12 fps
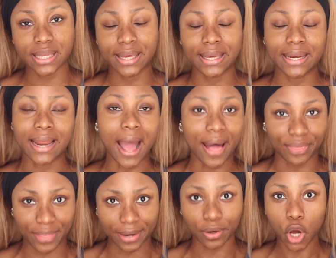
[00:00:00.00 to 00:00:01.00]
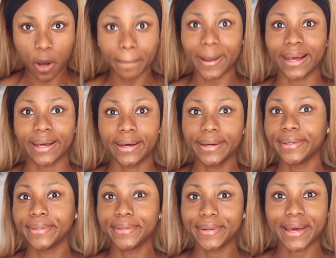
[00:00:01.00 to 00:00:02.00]
in and then come back.
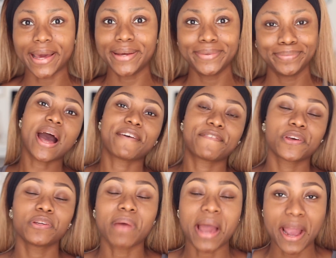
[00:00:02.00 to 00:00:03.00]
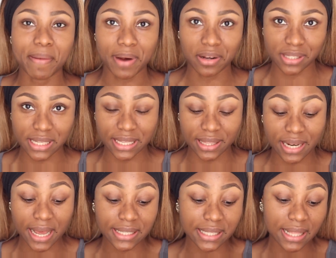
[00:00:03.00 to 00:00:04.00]
Okay, I filled my eyebrows in. The
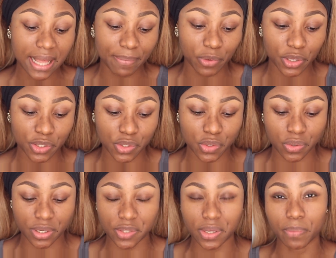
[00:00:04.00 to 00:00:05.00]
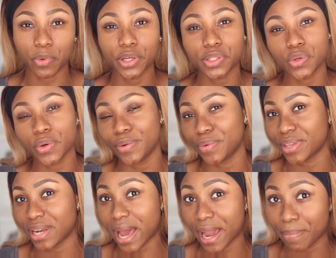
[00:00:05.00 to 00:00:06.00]
next thing that I'm going to do is I'm going to go in with
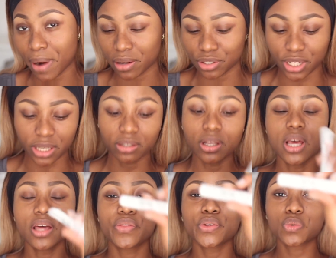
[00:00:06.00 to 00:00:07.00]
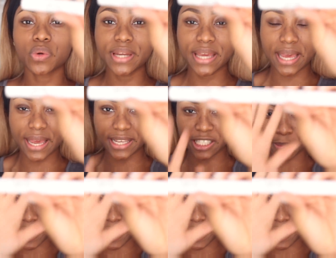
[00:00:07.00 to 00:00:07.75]
an eyebrow gel. This one here is